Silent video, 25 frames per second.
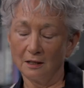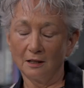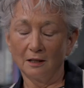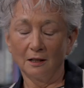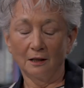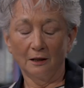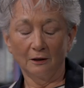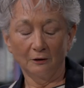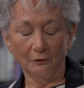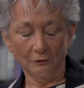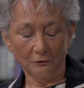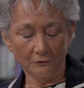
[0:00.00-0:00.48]

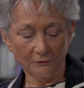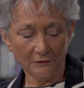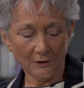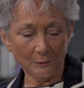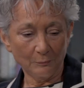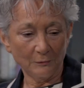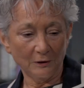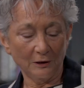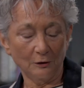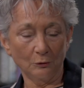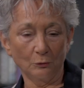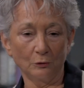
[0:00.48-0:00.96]
a good
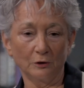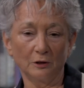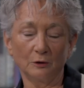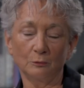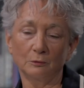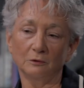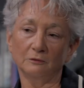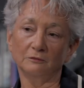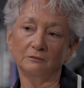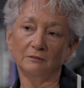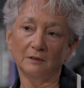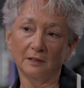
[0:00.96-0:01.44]
family lawyer
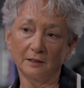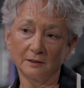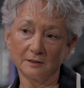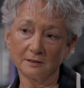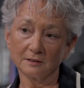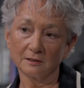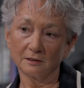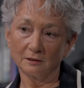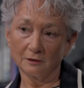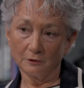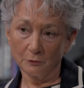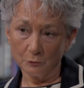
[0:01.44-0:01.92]
will find
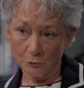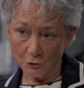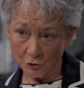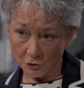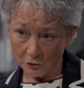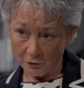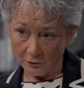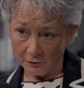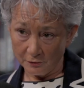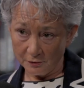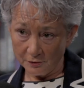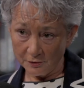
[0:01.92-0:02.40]

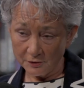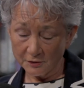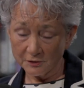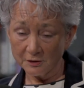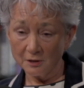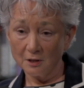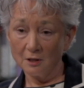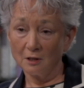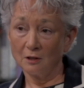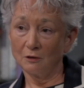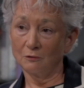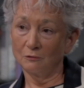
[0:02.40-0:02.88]
solutions
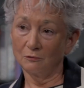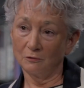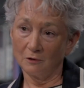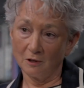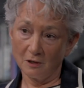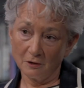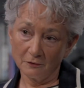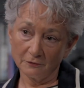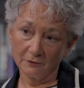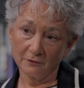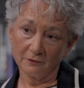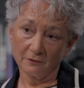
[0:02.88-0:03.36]

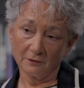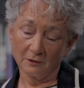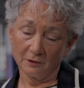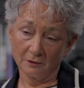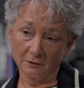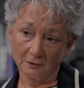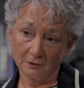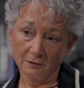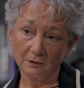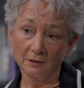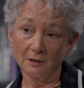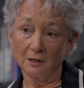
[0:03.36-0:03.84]
rather
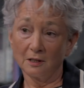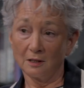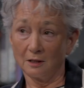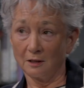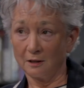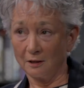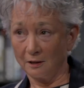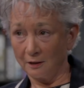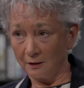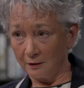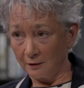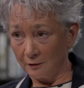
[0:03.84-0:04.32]
than
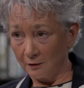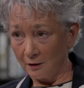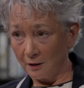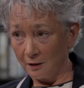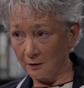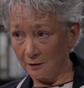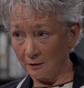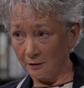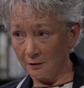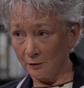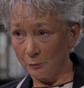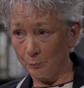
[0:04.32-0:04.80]

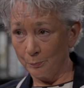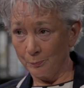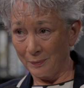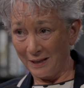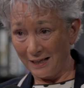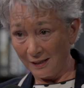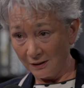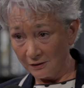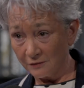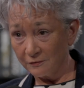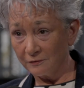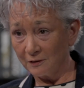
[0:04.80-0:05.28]
a
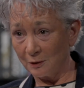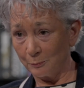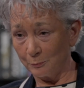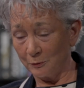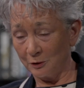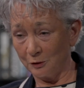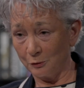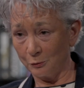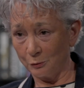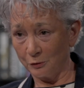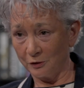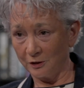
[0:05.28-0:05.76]
bad
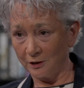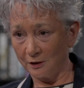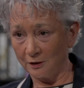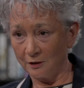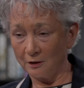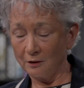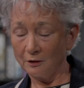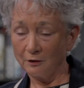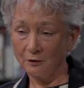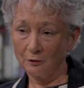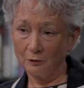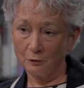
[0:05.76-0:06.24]
family
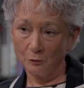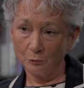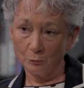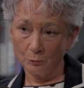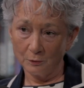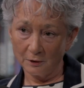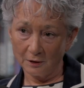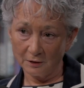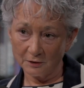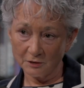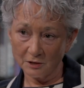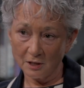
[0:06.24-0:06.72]
lawyer who
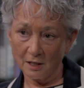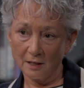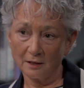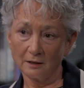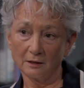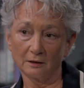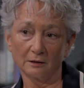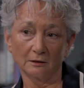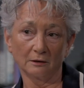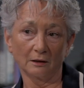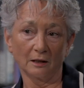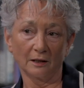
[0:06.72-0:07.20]
will take
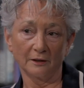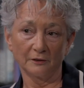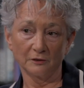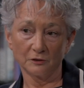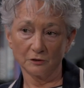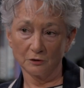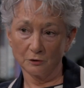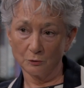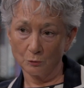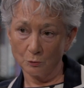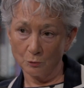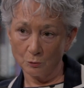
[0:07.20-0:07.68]
a client
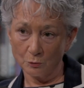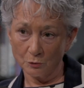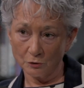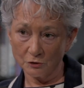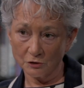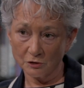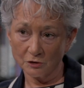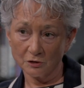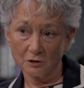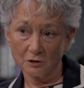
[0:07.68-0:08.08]
to court